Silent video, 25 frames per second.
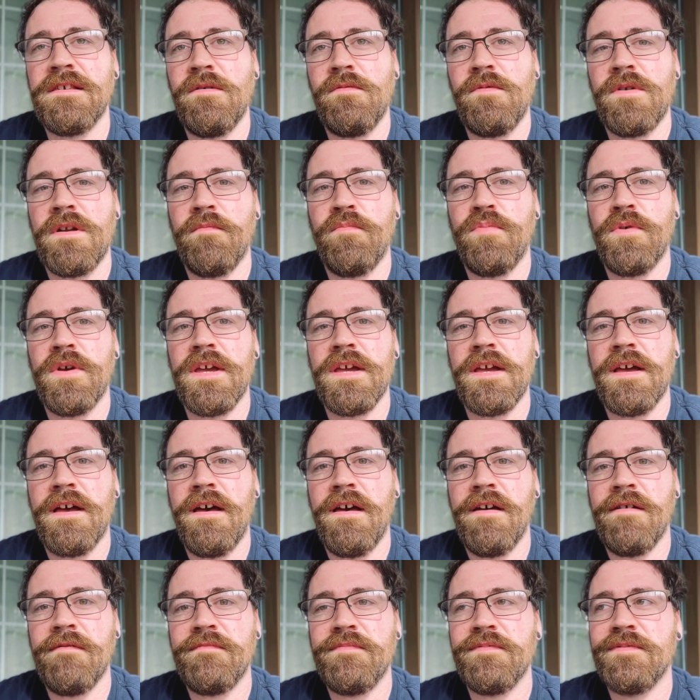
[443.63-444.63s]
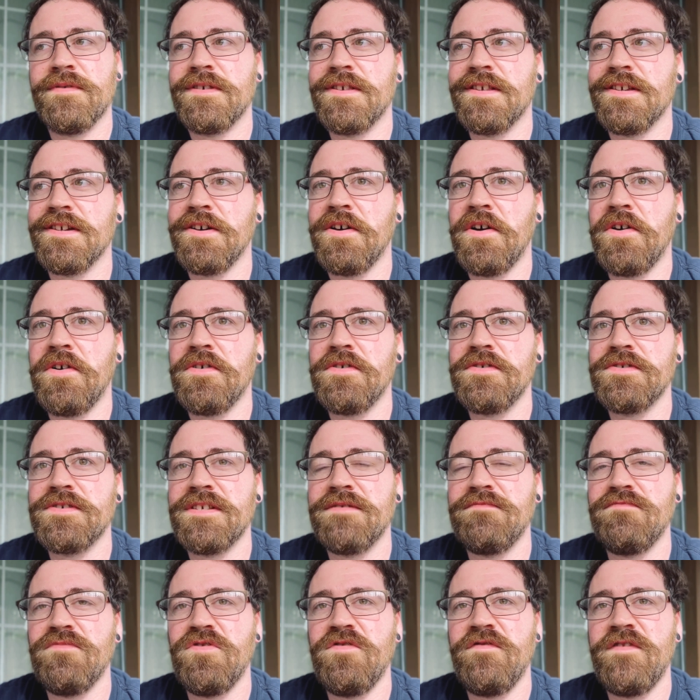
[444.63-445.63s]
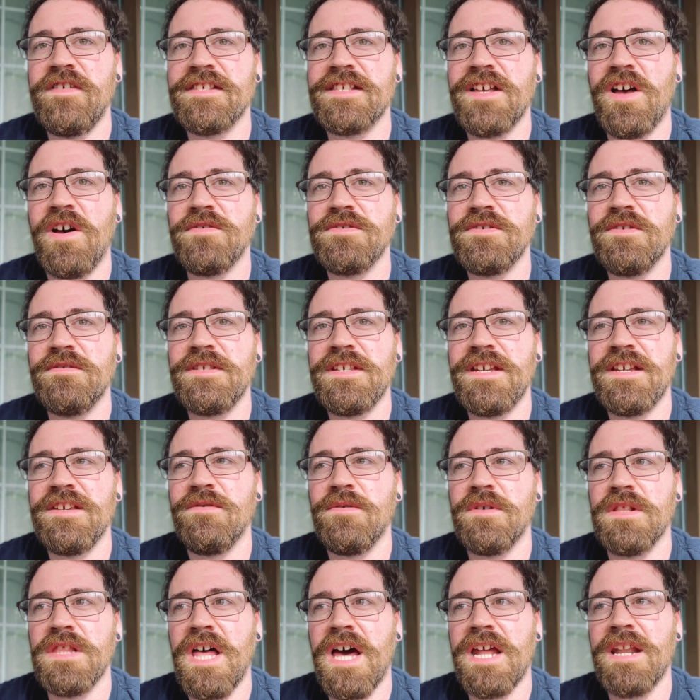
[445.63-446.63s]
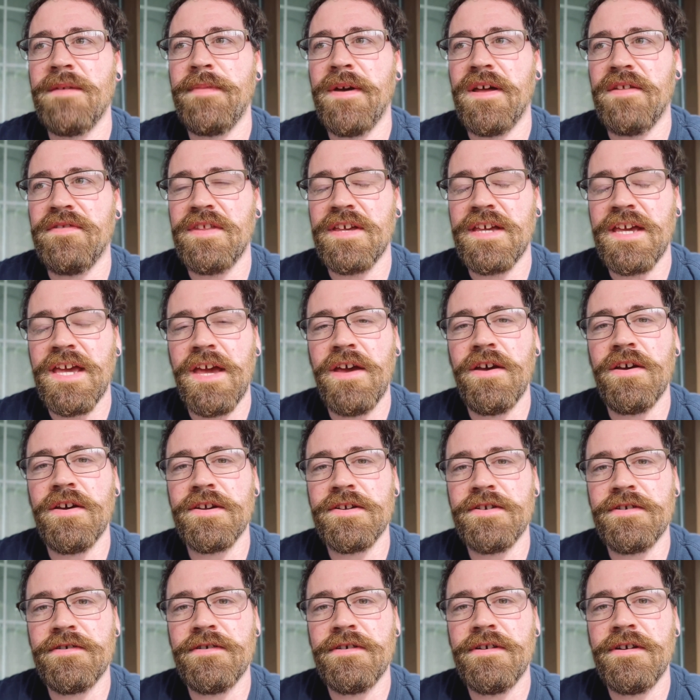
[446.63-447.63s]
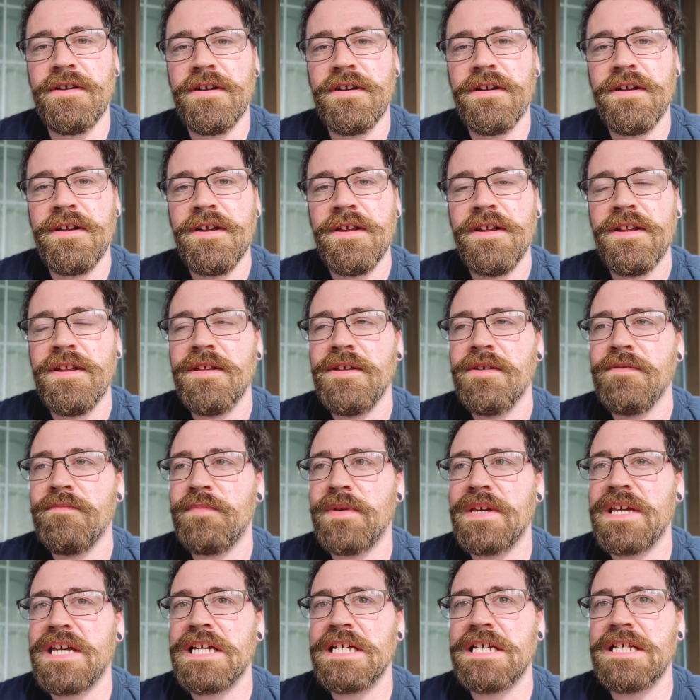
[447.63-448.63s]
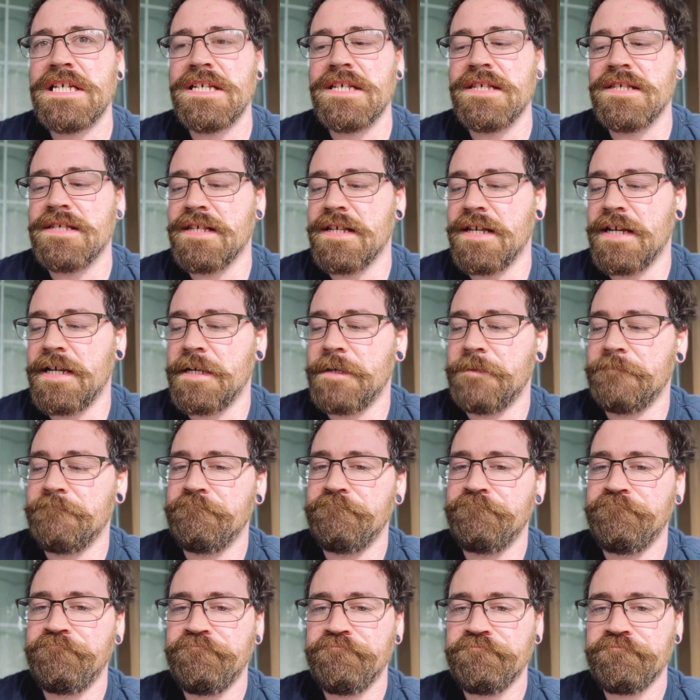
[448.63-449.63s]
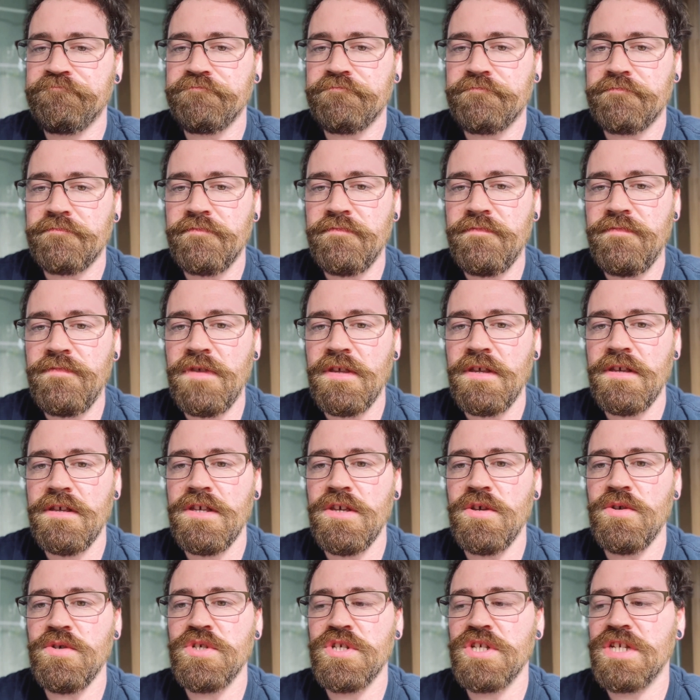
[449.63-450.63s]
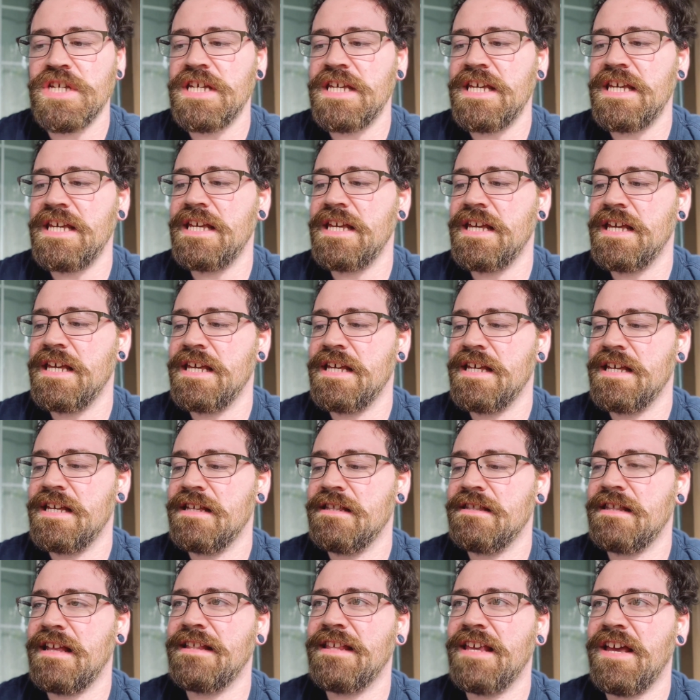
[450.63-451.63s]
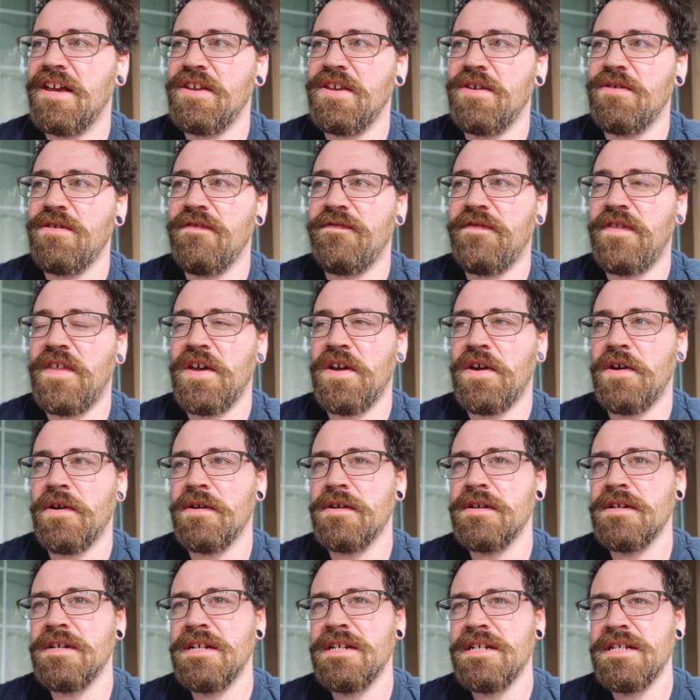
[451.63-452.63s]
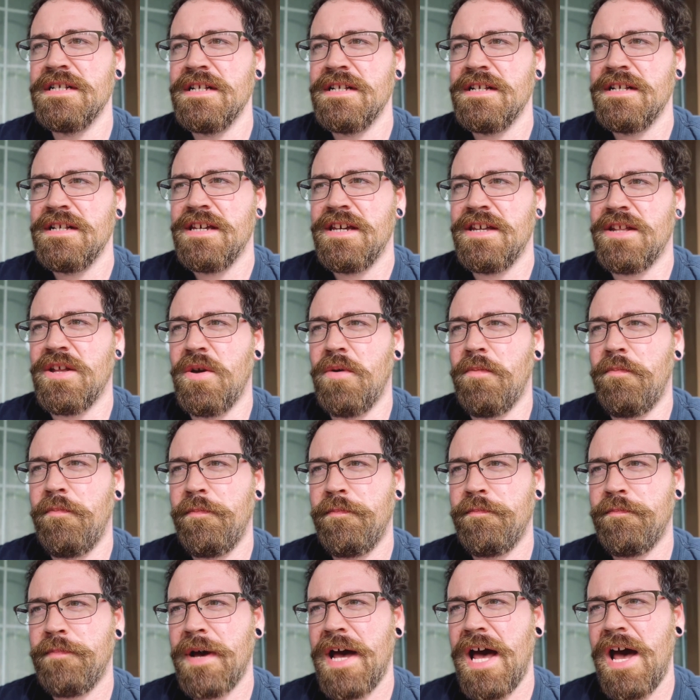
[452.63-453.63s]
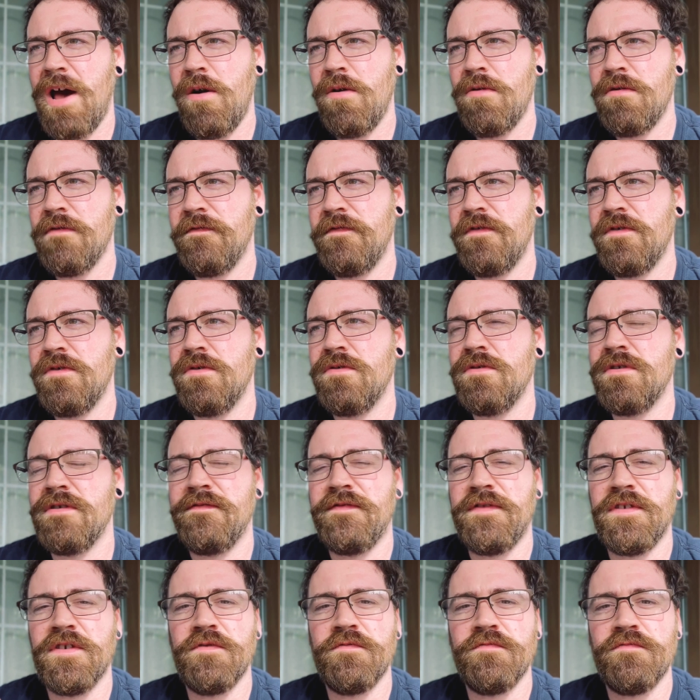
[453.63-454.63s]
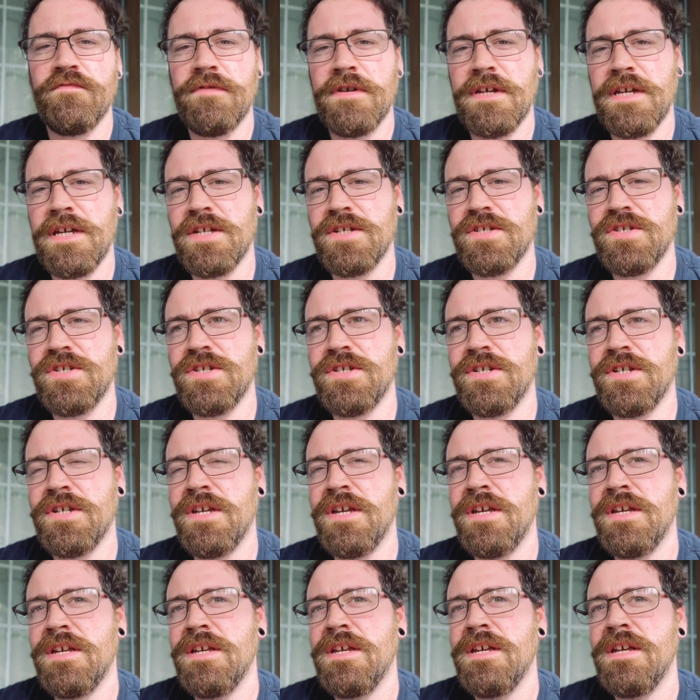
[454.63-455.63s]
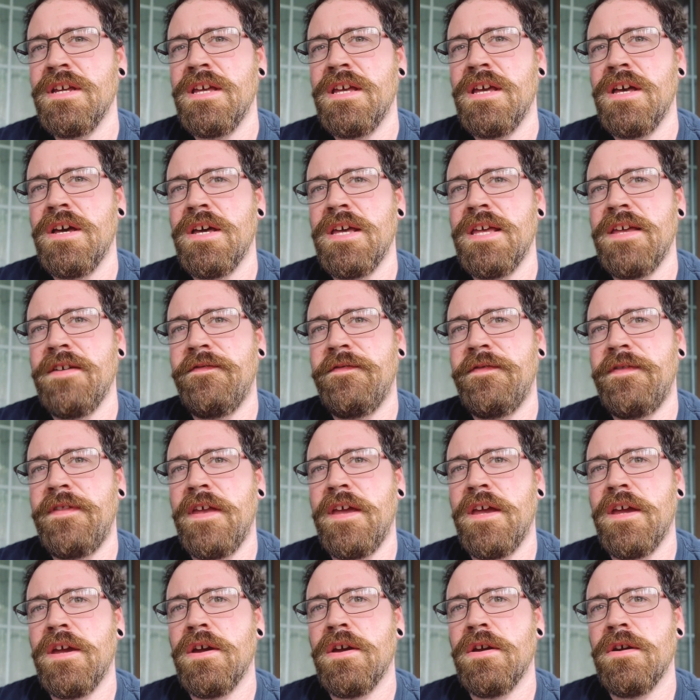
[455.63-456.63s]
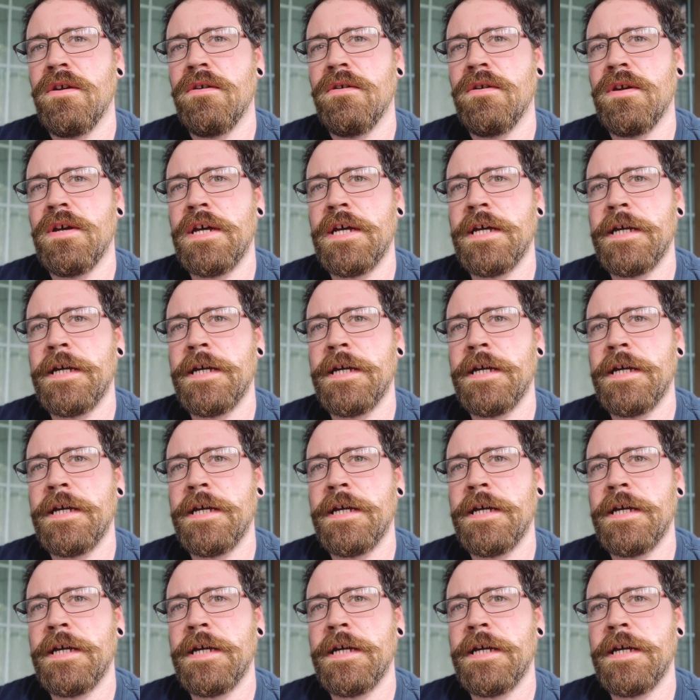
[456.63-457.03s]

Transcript: I want to bring up. Cigars in movies also tell you a lot about the character, because usually they tell you if they're, you know, powerful, if they're rich, if they're